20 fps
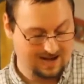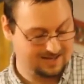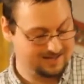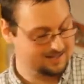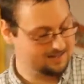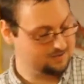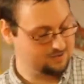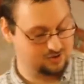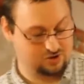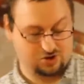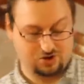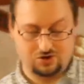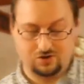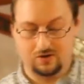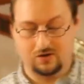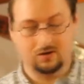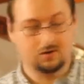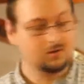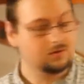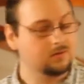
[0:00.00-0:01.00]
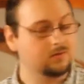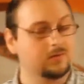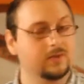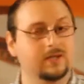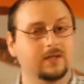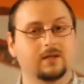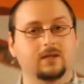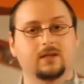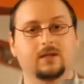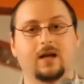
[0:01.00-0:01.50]
I didn't struggle
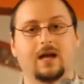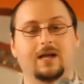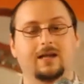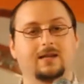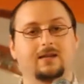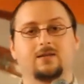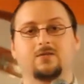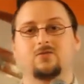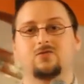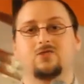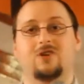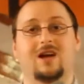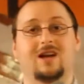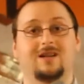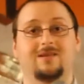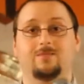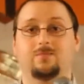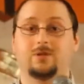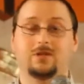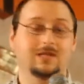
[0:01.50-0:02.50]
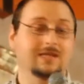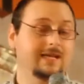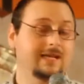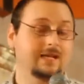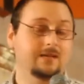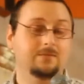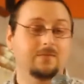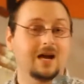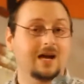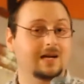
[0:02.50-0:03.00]
with it. I didn't try to
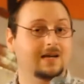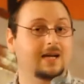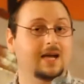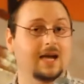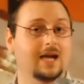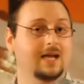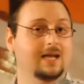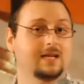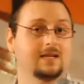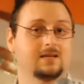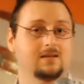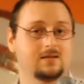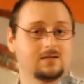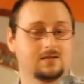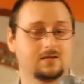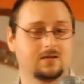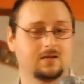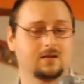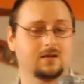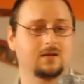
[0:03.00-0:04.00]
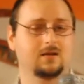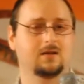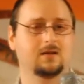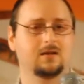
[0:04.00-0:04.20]
plead my case,